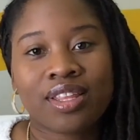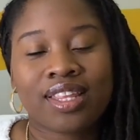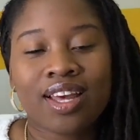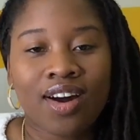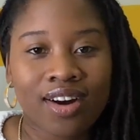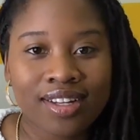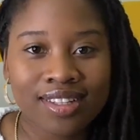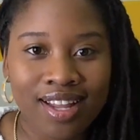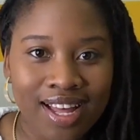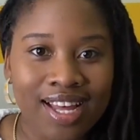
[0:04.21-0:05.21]
the
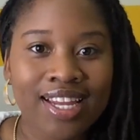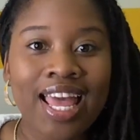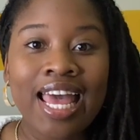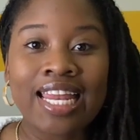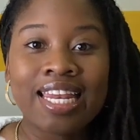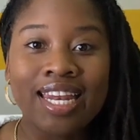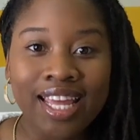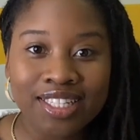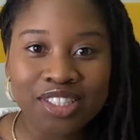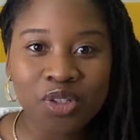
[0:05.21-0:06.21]
online
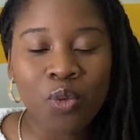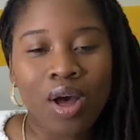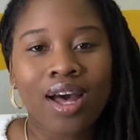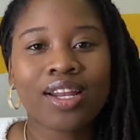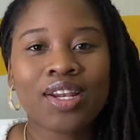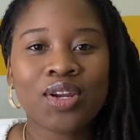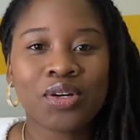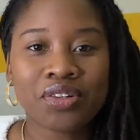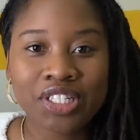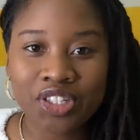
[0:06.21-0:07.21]
nationwide
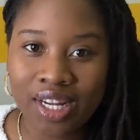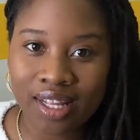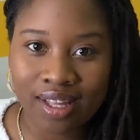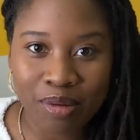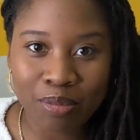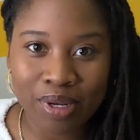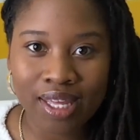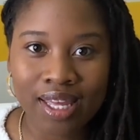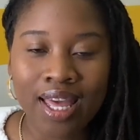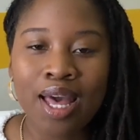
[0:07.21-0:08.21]
notary training
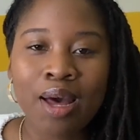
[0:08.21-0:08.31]
company.